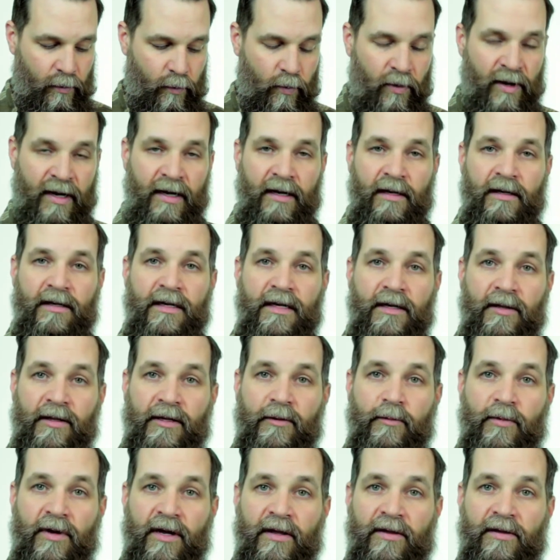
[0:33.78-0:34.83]
when
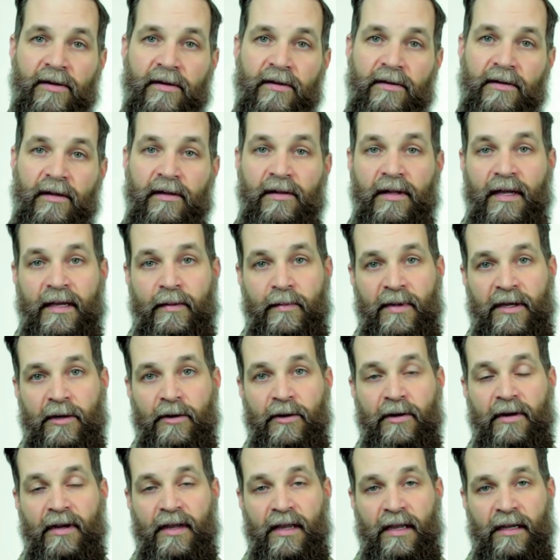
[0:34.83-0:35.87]
dealing with the light
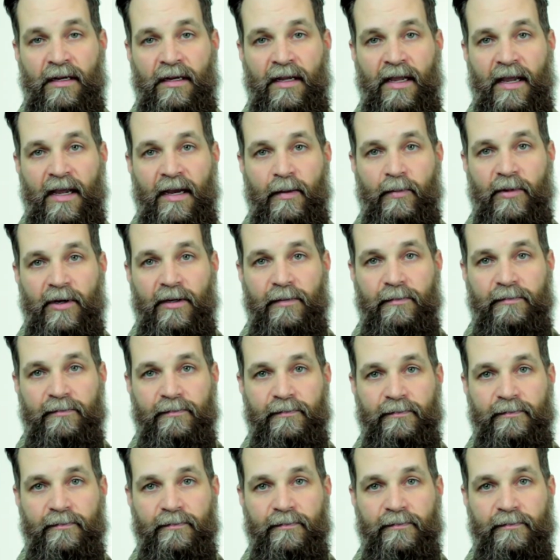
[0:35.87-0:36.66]
meter in camera.